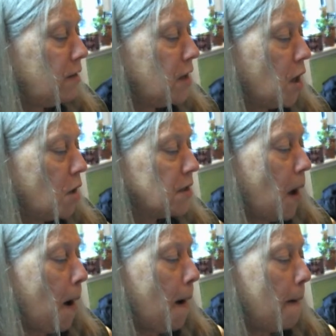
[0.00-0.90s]
that goes
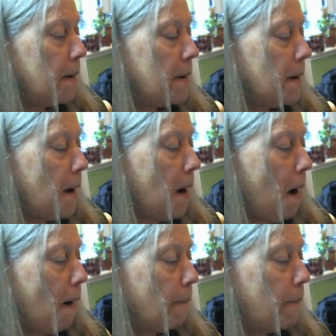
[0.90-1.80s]
up,
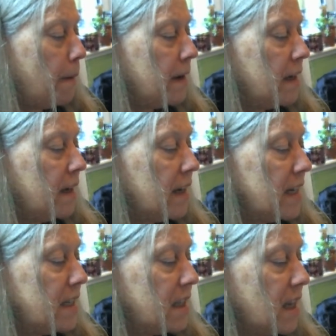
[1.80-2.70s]
up into the